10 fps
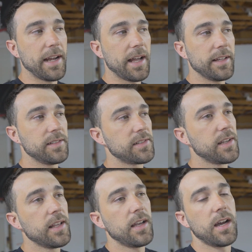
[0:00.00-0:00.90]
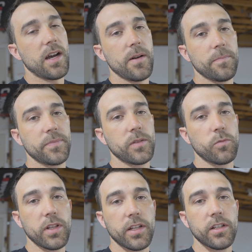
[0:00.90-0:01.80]
Nine um,
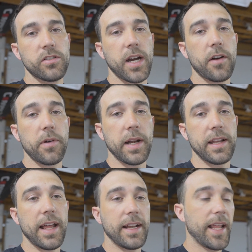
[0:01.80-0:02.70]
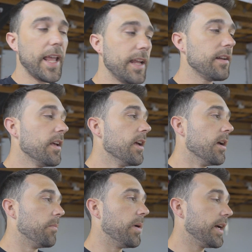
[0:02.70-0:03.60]
really good driver ran a 9.8,
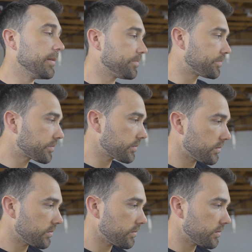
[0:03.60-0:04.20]
but